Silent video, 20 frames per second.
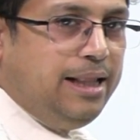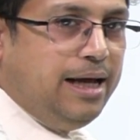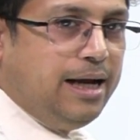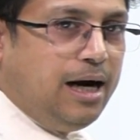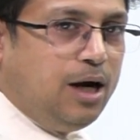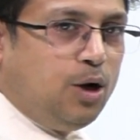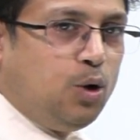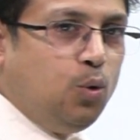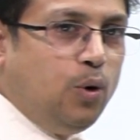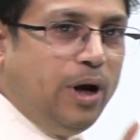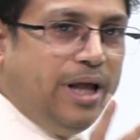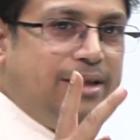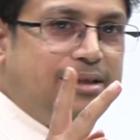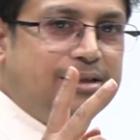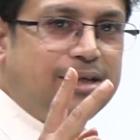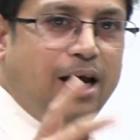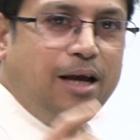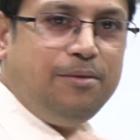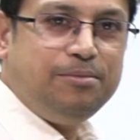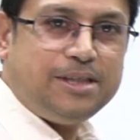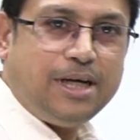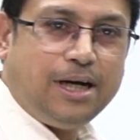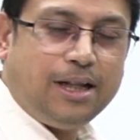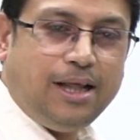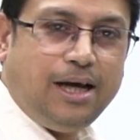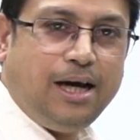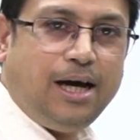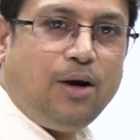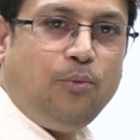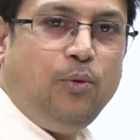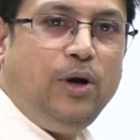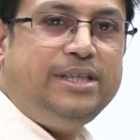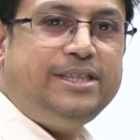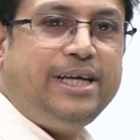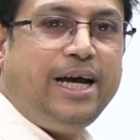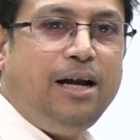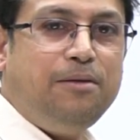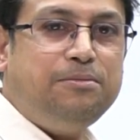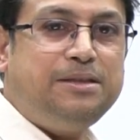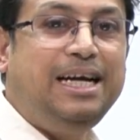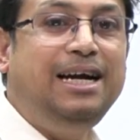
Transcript: there are 2 enzymes are there which helps